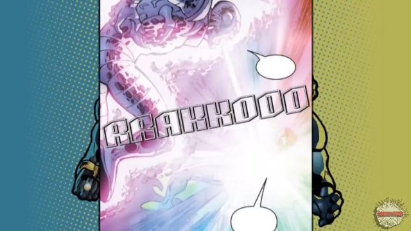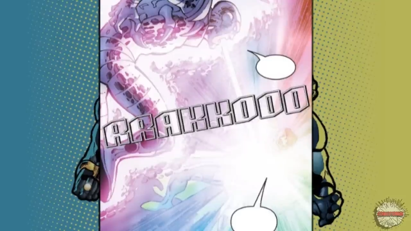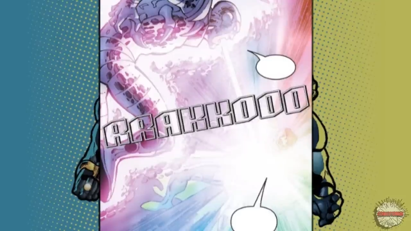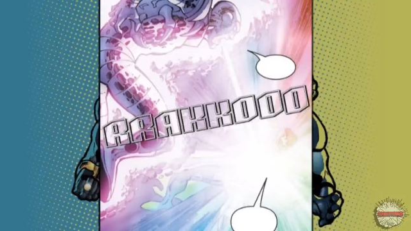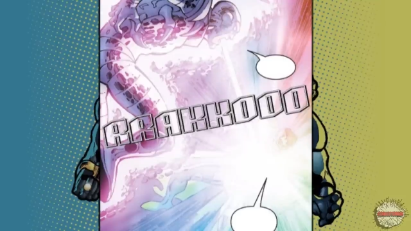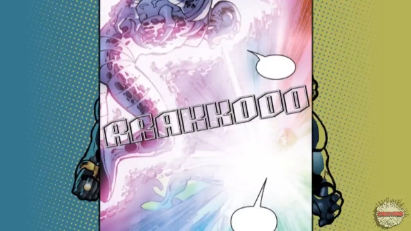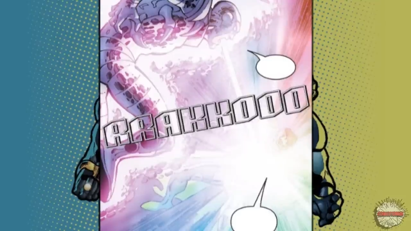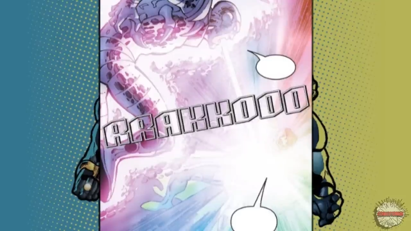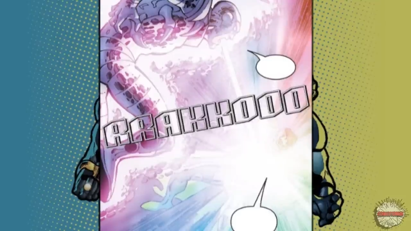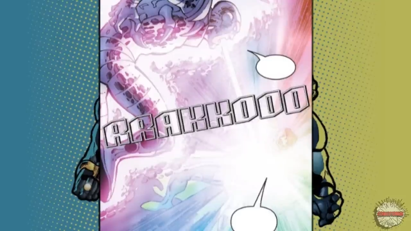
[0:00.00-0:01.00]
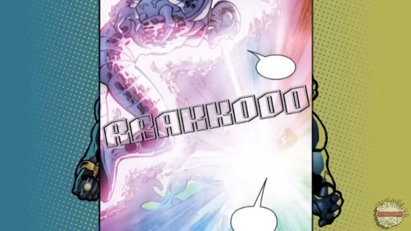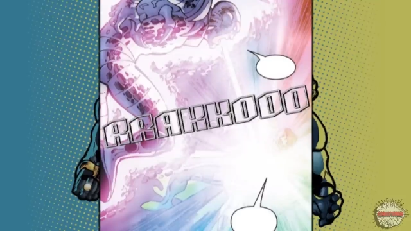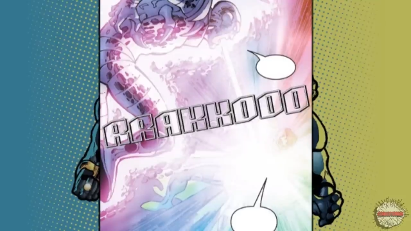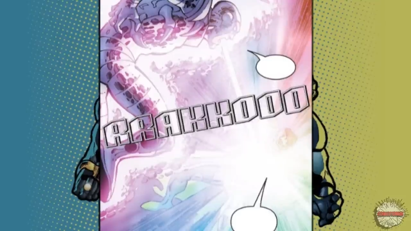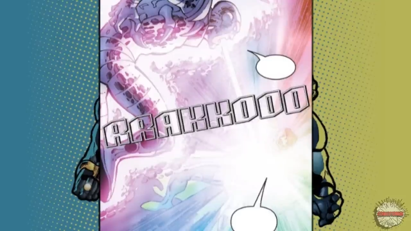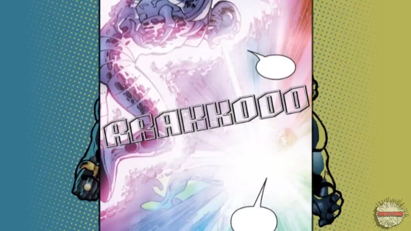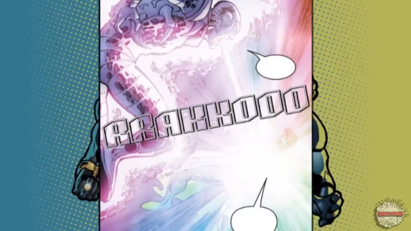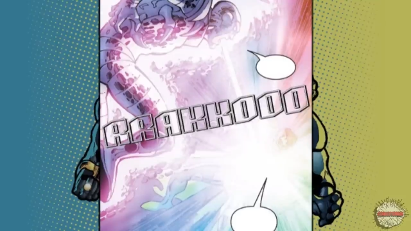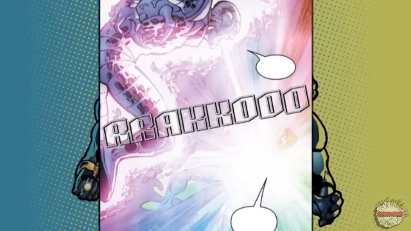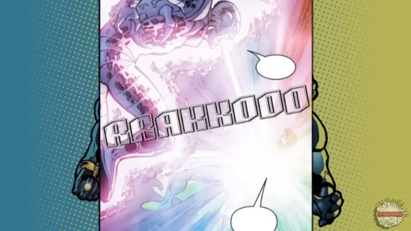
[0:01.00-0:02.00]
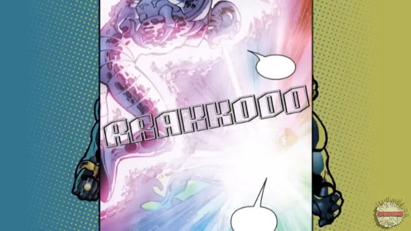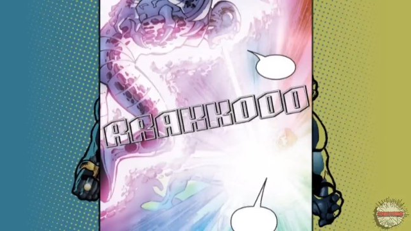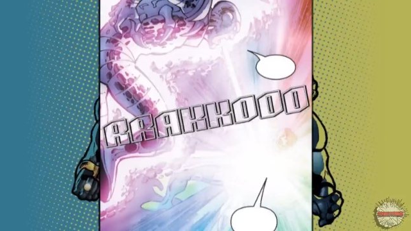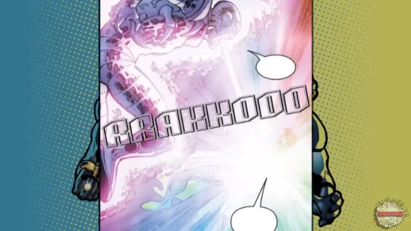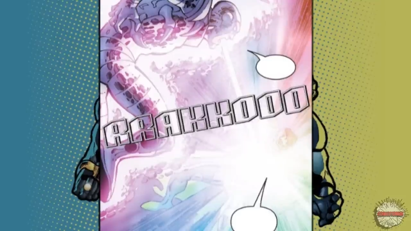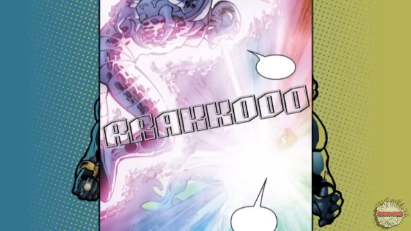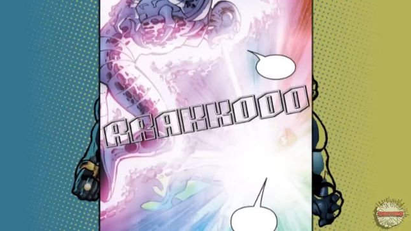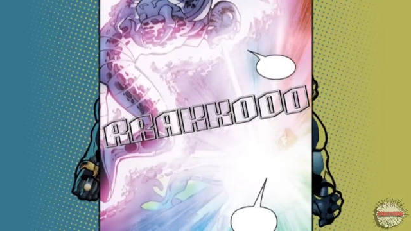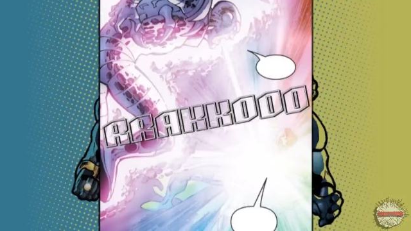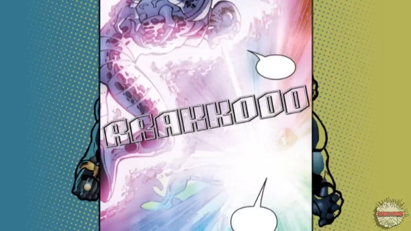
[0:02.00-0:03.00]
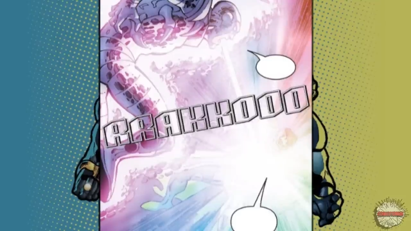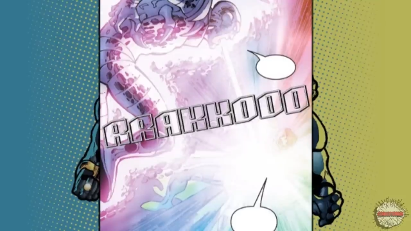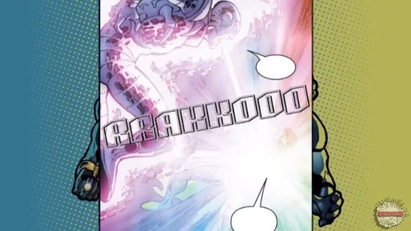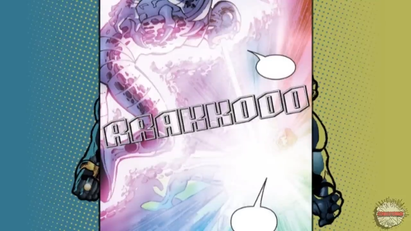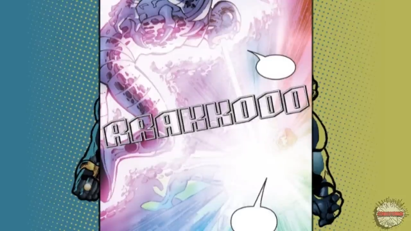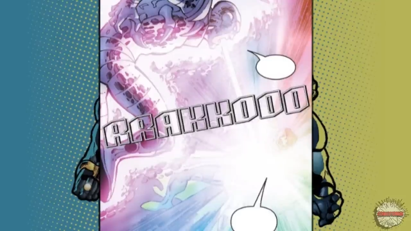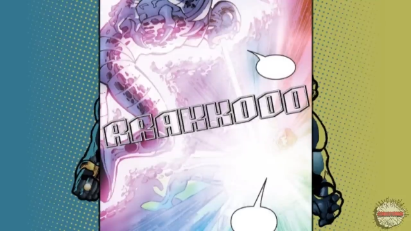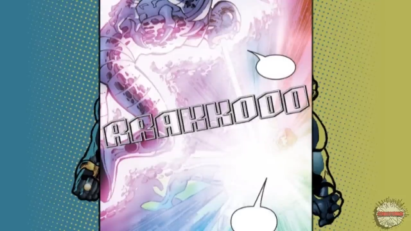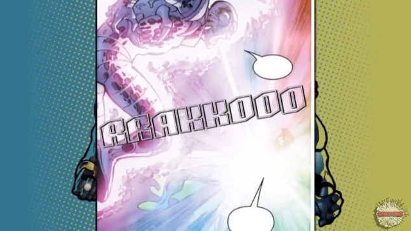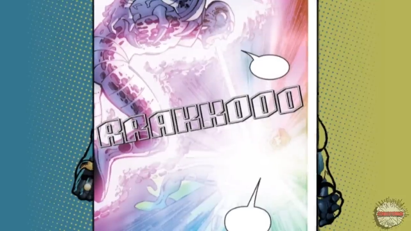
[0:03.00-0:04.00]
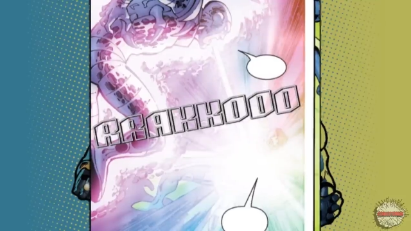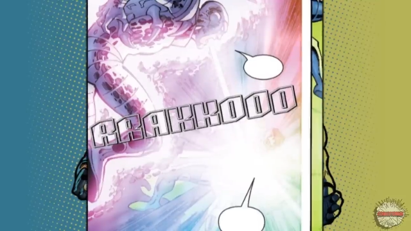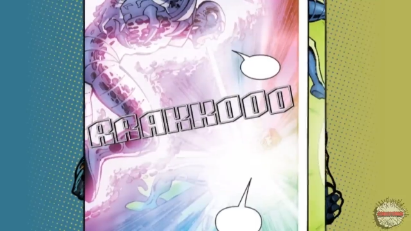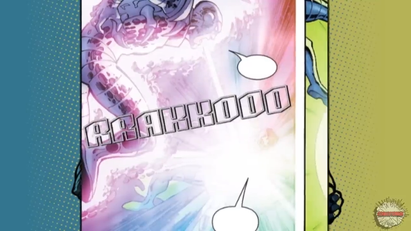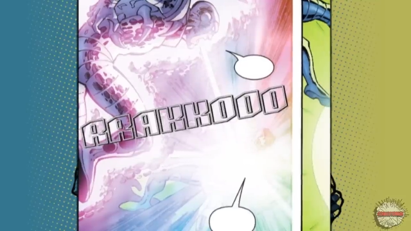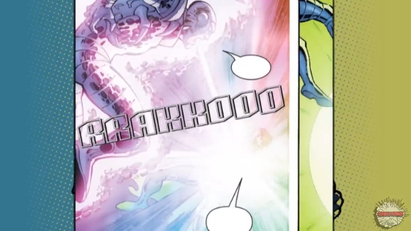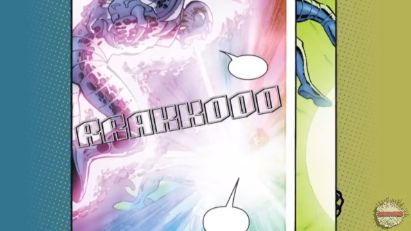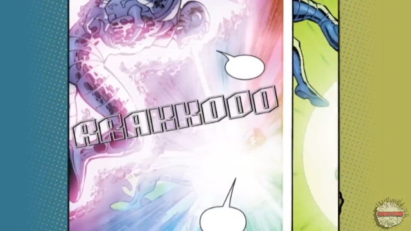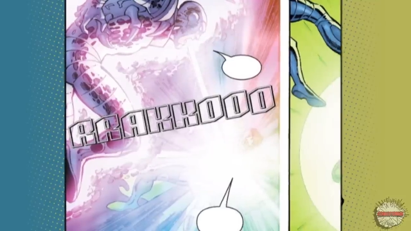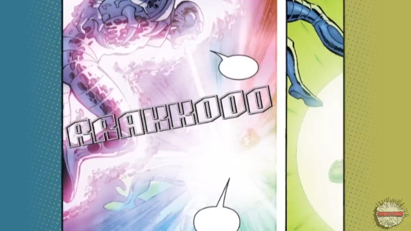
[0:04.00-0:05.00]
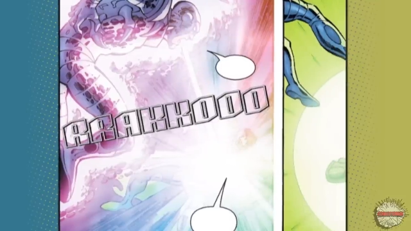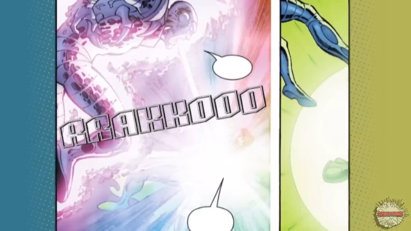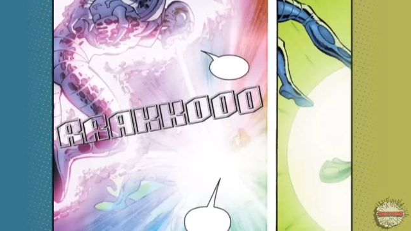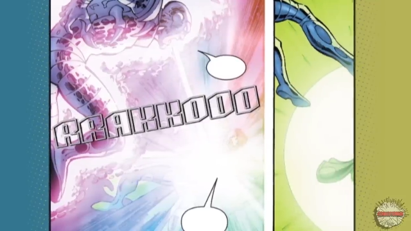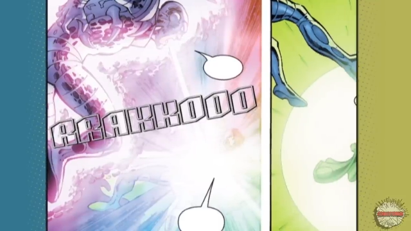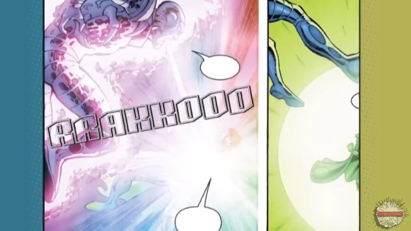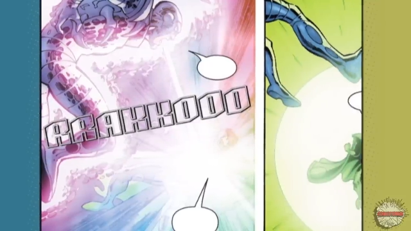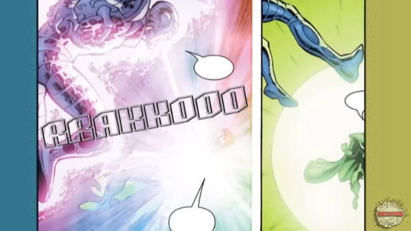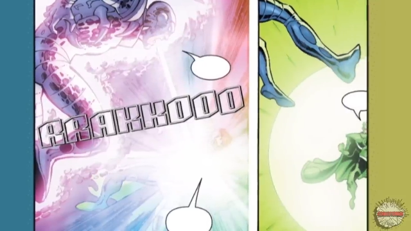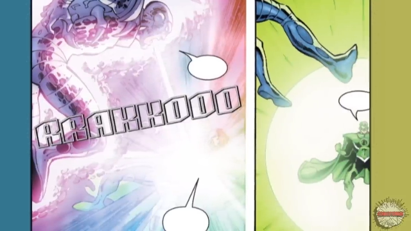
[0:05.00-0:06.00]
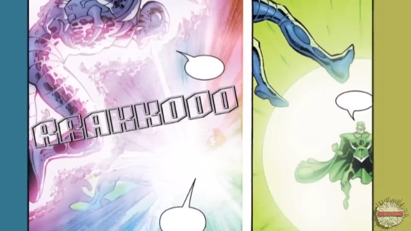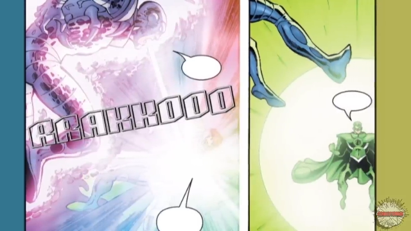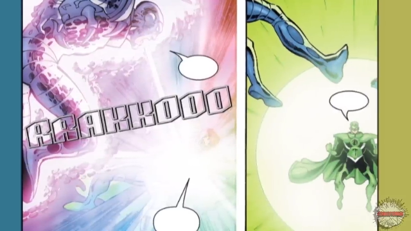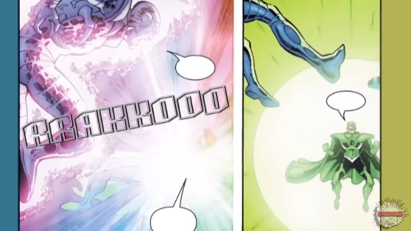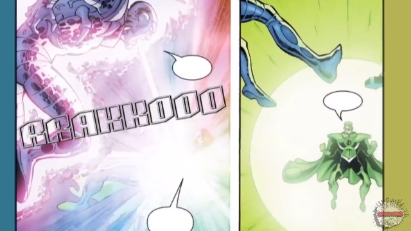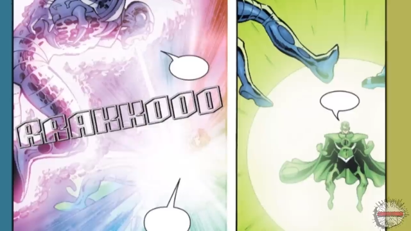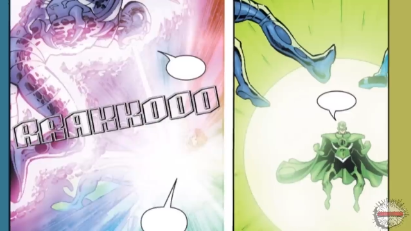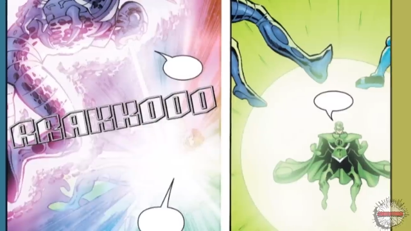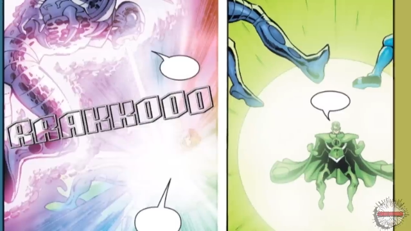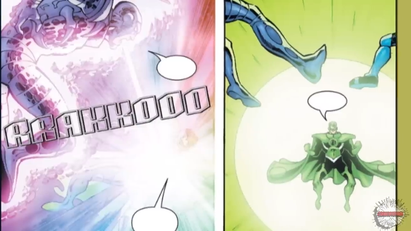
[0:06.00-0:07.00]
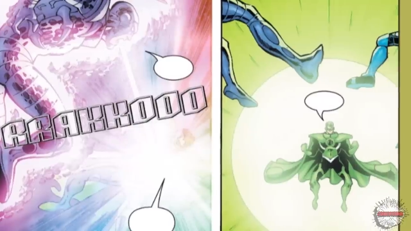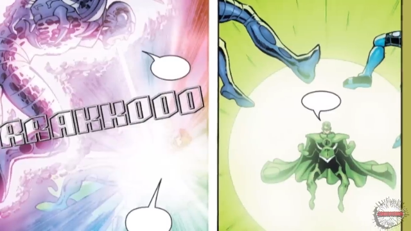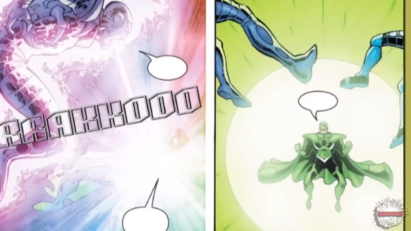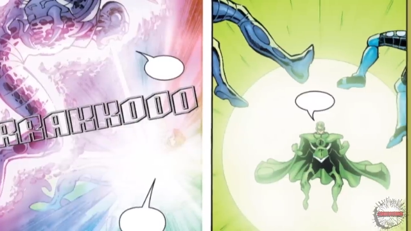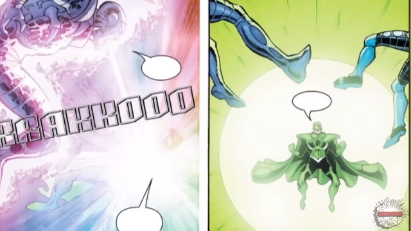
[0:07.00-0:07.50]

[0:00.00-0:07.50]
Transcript: (no speaker visible)